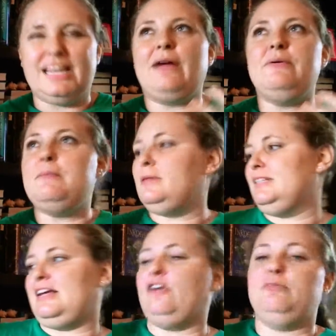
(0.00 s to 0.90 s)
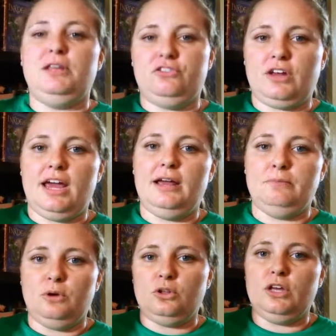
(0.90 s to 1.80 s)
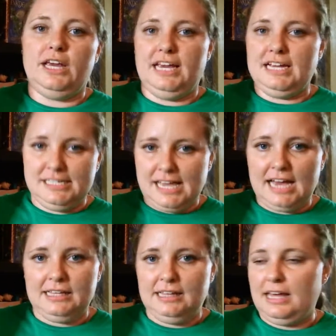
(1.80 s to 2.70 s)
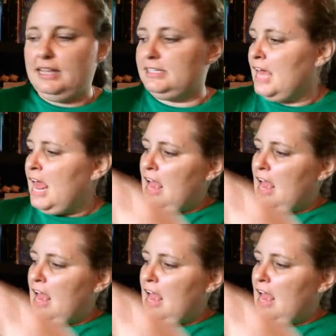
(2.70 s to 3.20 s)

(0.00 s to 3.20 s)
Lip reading: Like, I remember the South Beach diet book looking exactly like this.